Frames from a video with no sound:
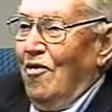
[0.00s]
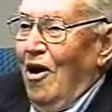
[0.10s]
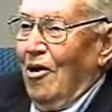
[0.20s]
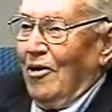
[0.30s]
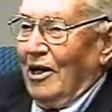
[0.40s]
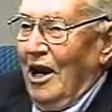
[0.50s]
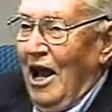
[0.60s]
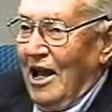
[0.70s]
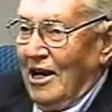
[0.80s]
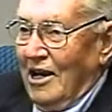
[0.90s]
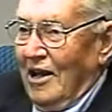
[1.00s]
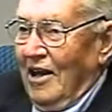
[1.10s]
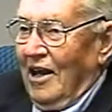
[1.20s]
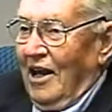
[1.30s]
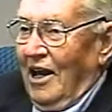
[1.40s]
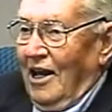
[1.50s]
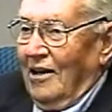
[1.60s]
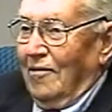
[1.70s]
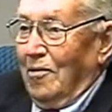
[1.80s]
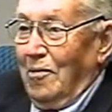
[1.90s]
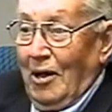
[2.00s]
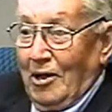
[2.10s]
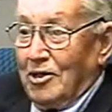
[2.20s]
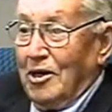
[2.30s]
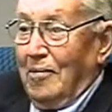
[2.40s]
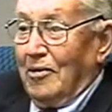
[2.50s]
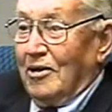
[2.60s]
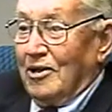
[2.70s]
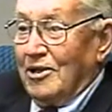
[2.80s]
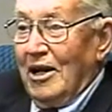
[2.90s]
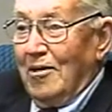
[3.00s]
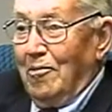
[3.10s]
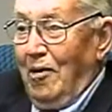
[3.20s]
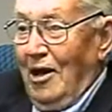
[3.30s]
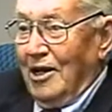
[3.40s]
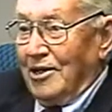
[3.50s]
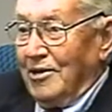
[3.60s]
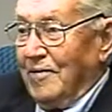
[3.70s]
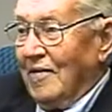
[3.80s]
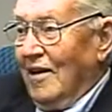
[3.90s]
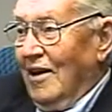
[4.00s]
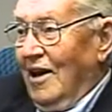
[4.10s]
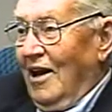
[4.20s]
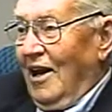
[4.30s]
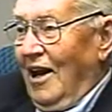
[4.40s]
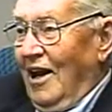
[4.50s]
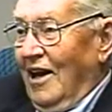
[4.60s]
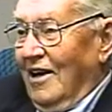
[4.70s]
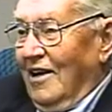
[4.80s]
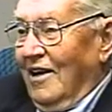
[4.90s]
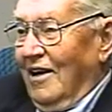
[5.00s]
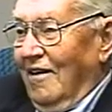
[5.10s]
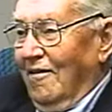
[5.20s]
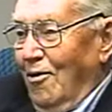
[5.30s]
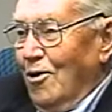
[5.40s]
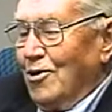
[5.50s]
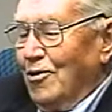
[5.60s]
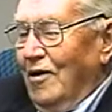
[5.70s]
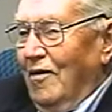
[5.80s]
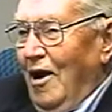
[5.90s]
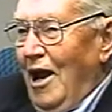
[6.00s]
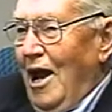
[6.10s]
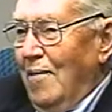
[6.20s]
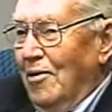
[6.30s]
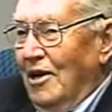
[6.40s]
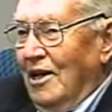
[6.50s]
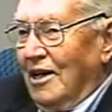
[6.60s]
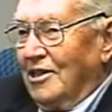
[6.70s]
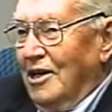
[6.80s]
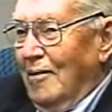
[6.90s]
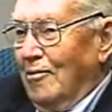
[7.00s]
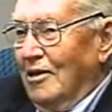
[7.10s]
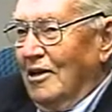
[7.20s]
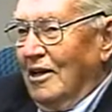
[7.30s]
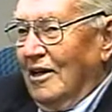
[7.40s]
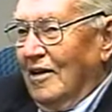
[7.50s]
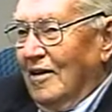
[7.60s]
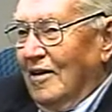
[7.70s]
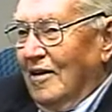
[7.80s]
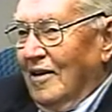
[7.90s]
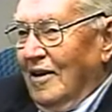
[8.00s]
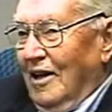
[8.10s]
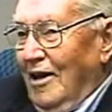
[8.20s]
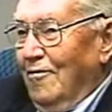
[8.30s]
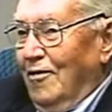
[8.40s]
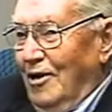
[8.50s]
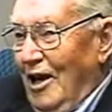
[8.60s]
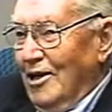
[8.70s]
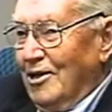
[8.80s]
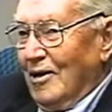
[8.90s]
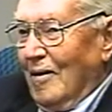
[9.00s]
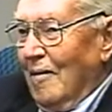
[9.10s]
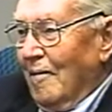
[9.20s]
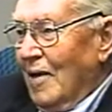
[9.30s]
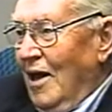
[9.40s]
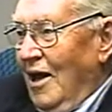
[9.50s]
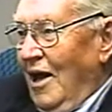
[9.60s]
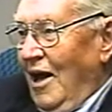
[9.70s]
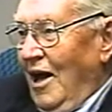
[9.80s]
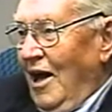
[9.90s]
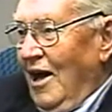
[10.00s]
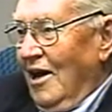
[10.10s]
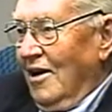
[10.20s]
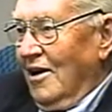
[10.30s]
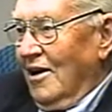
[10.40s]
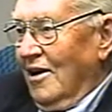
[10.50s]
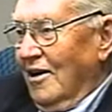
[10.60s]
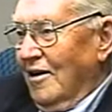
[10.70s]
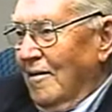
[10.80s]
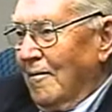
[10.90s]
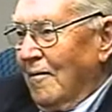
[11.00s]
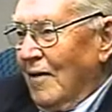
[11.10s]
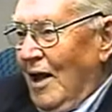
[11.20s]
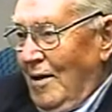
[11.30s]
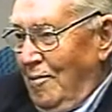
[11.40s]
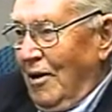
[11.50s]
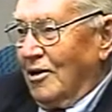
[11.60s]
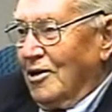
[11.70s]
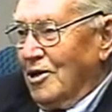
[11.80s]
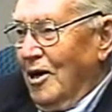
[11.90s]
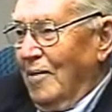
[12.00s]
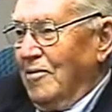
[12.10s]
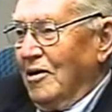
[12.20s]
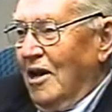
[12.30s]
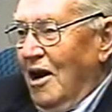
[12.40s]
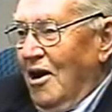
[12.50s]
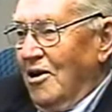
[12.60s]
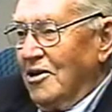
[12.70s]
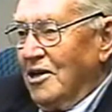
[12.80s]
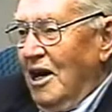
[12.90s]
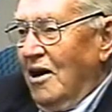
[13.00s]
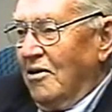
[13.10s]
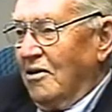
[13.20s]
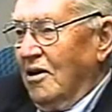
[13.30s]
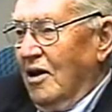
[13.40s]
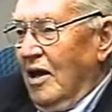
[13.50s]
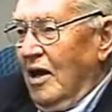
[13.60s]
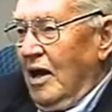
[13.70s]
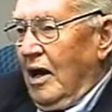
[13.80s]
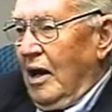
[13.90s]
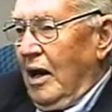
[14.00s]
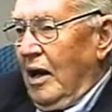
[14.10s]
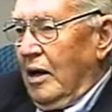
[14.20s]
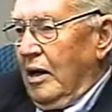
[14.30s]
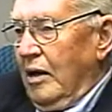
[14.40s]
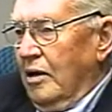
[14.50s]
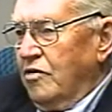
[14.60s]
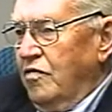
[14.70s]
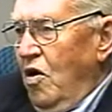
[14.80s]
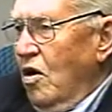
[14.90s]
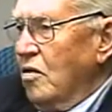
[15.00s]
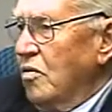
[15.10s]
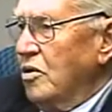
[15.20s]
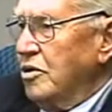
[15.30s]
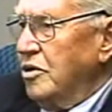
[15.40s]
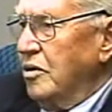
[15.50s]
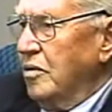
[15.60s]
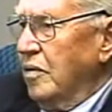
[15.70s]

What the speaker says: the following night, and would pick us up at the same place. And of course we very happily accepted the invitation, and he picked us up and carried us out. And his father was